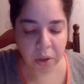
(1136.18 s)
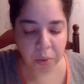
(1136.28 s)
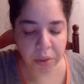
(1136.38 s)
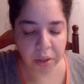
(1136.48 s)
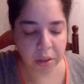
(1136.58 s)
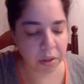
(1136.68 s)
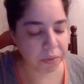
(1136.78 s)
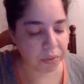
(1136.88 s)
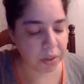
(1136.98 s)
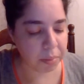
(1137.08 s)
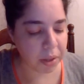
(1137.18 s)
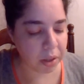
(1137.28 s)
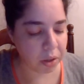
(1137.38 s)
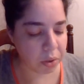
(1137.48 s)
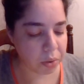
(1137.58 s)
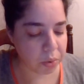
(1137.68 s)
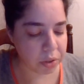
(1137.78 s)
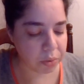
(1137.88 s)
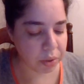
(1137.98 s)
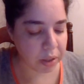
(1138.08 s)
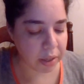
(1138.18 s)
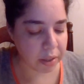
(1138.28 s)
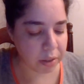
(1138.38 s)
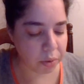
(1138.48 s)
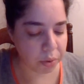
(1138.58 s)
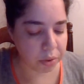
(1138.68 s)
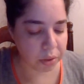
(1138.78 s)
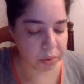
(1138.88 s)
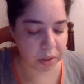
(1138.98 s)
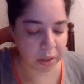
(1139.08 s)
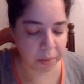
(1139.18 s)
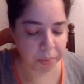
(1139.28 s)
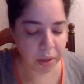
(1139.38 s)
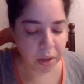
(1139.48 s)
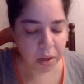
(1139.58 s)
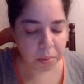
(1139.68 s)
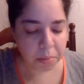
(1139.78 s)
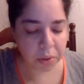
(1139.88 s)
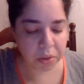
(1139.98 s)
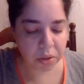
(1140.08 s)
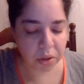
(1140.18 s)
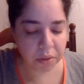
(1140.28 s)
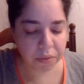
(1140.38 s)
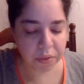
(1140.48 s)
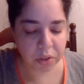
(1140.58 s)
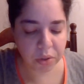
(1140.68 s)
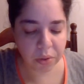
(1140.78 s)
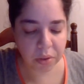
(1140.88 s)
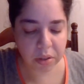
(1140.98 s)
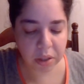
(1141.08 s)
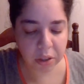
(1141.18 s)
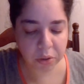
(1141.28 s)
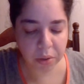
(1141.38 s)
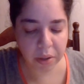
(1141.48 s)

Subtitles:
with a young female who is related or known to him. Most often, too, the sexual